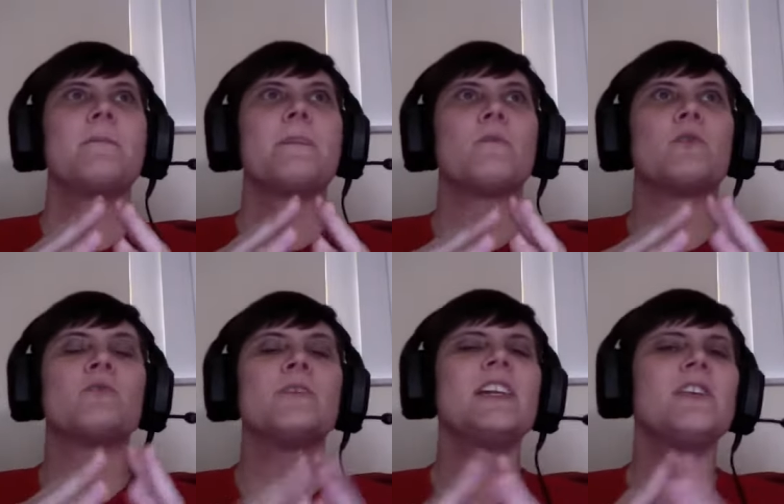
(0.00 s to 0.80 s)
were
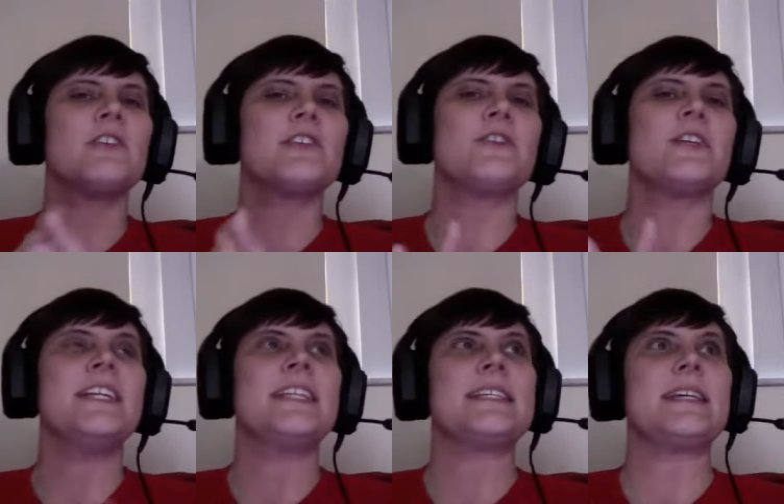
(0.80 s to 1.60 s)
really critical
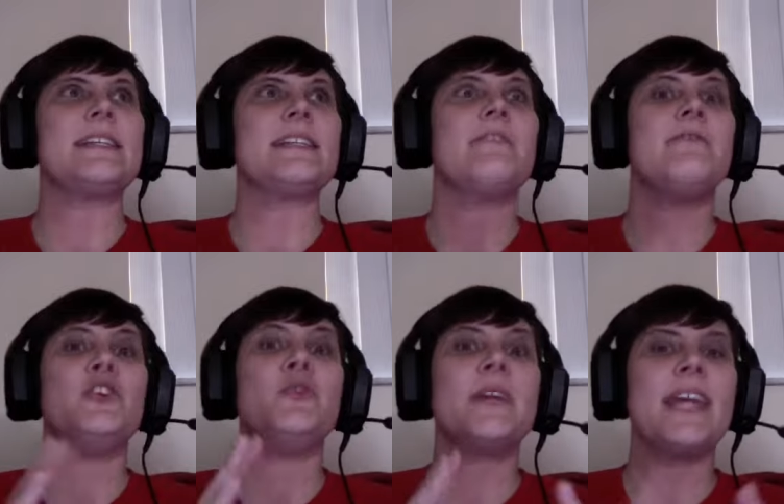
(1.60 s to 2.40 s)
in the sense of
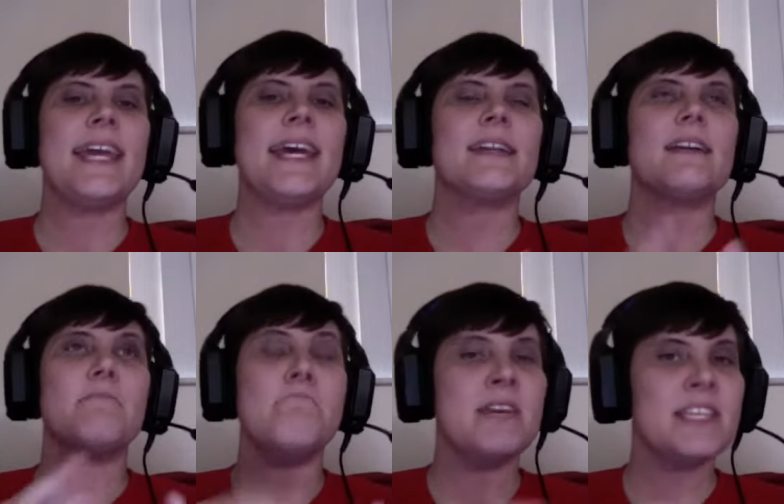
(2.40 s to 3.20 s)
you can't
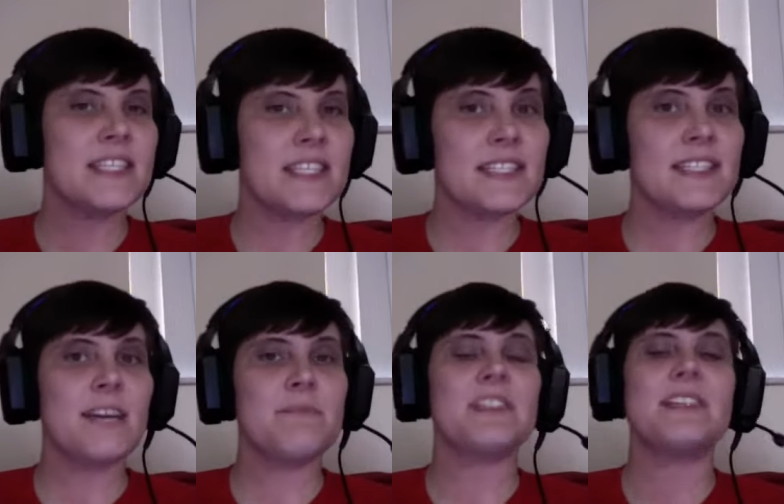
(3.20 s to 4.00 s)
miss these
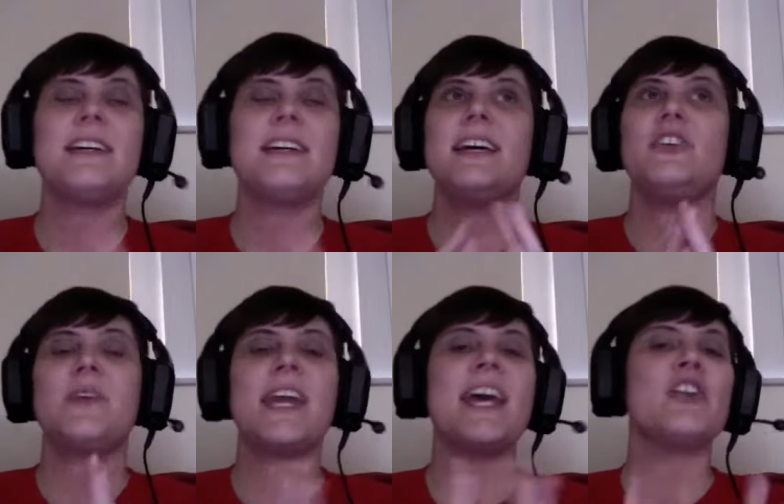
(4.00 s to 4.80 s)
steps. You
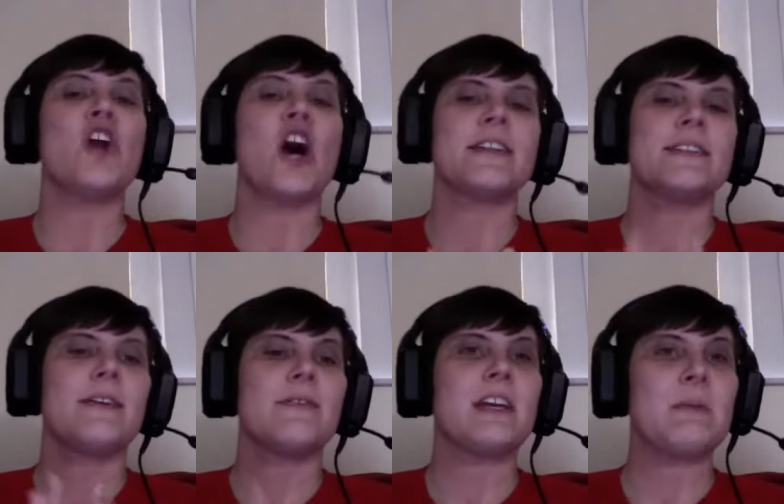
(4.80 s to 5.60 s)
can't not
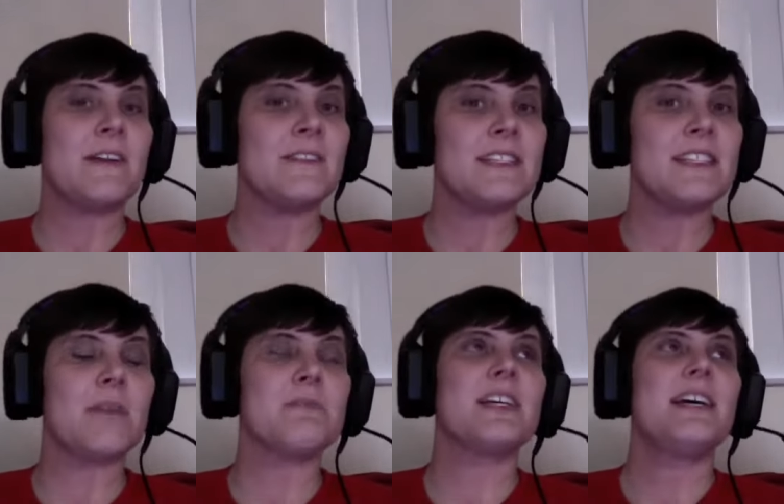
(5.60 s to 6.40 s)
think about these
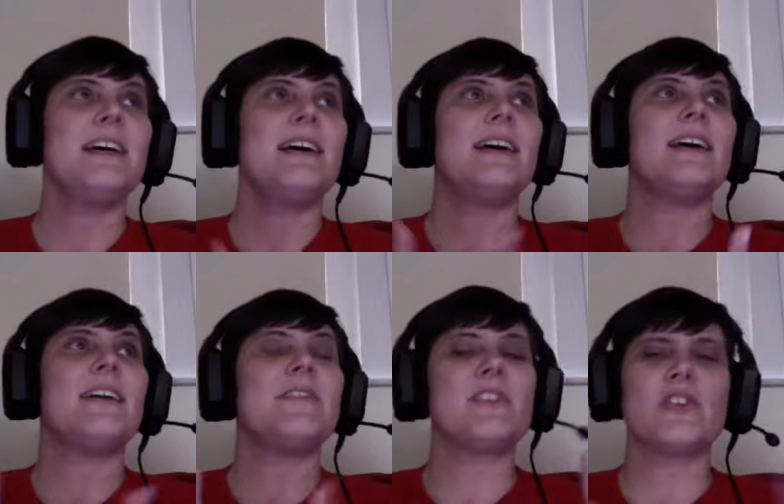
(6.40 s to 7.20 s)
steps.
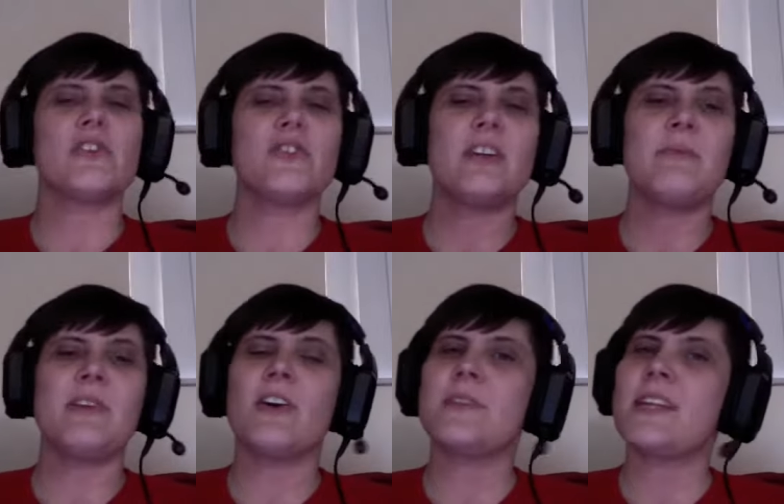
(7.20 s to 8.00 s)
This is also going to be
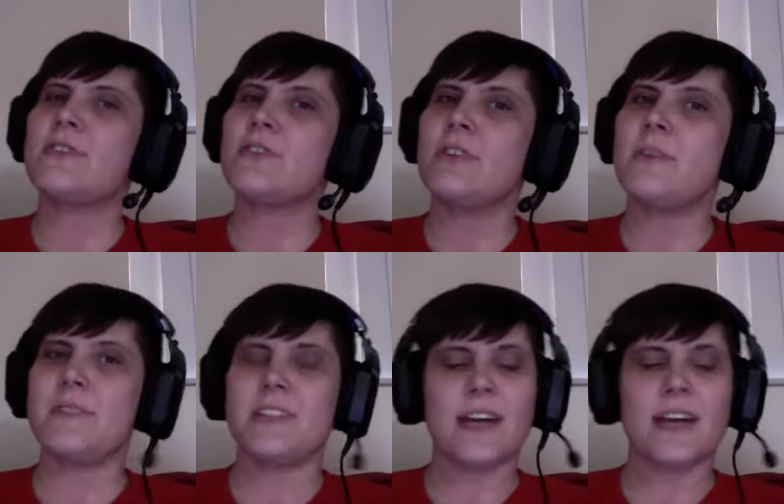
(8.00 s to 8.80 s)
hard without a
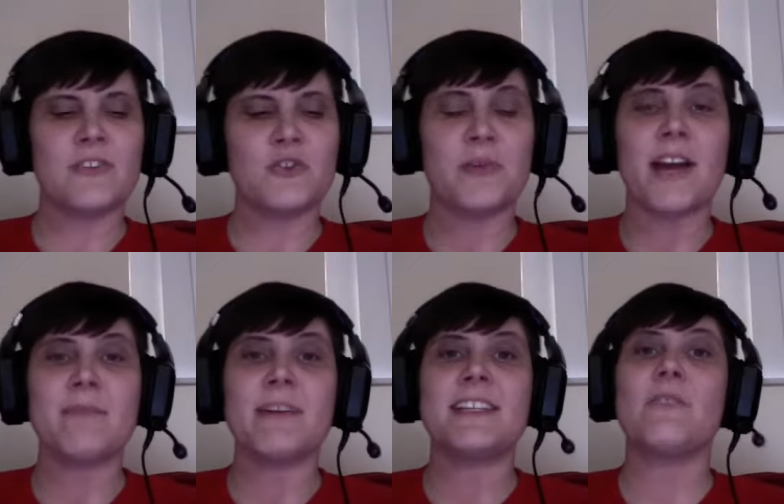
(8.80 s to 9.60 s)
script. I do pride
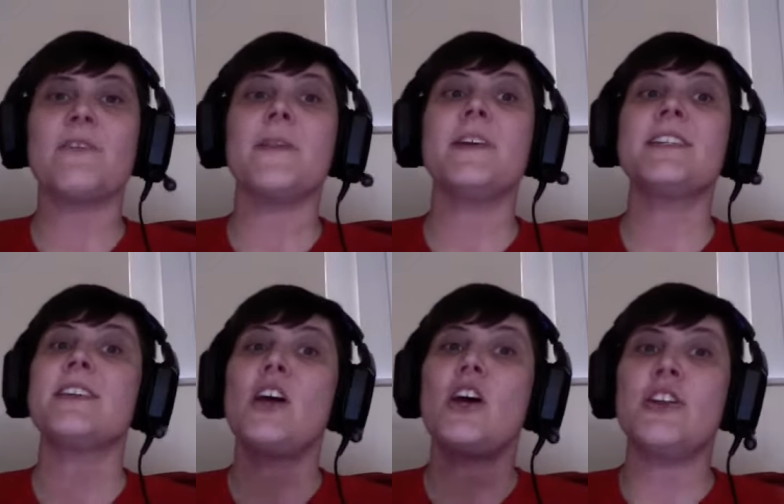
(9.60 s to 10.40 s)
myself on this
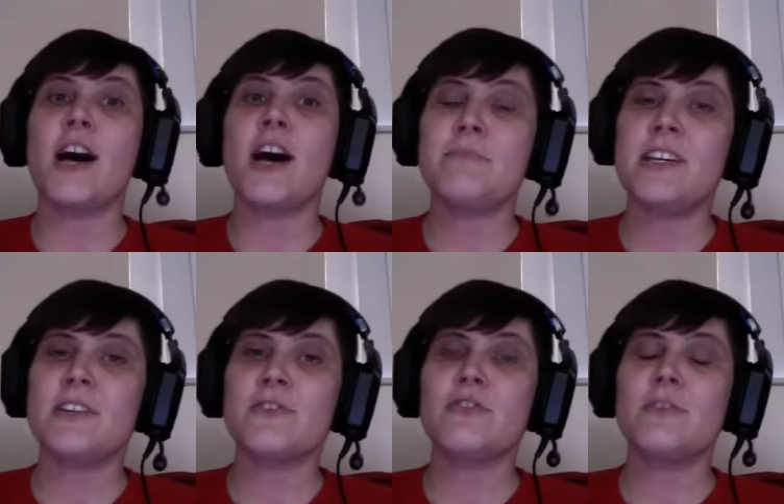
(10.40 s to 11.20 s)
not
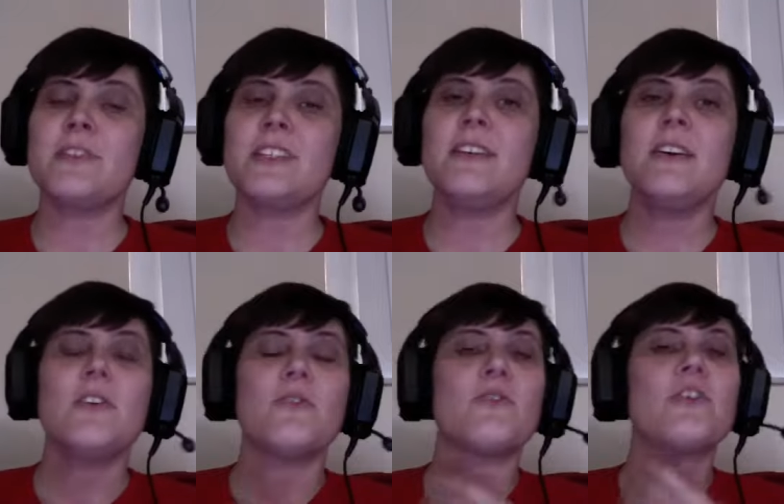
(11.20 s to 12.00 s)
being a scripted
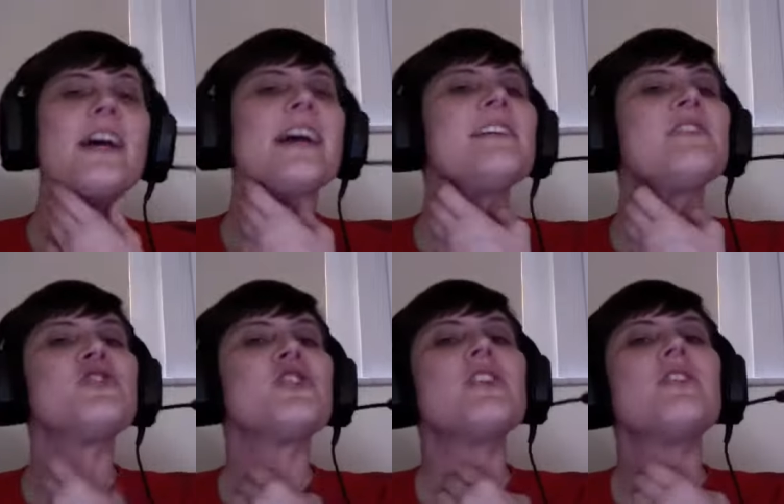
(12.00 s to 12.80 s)
or edited
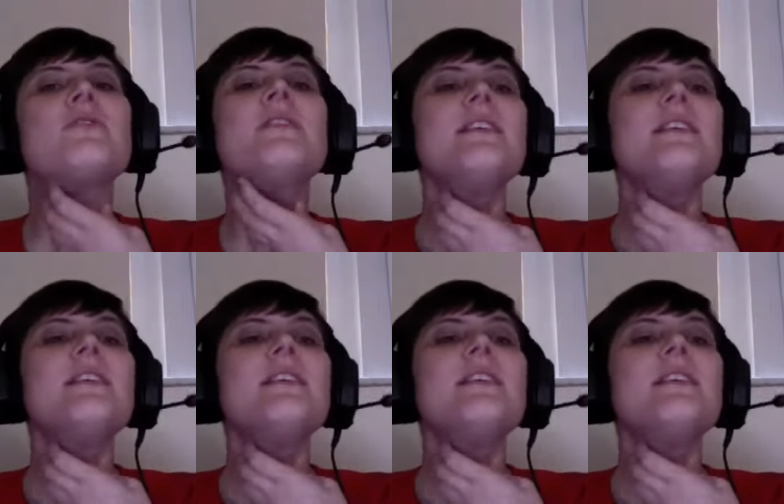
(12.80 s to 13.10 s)
show.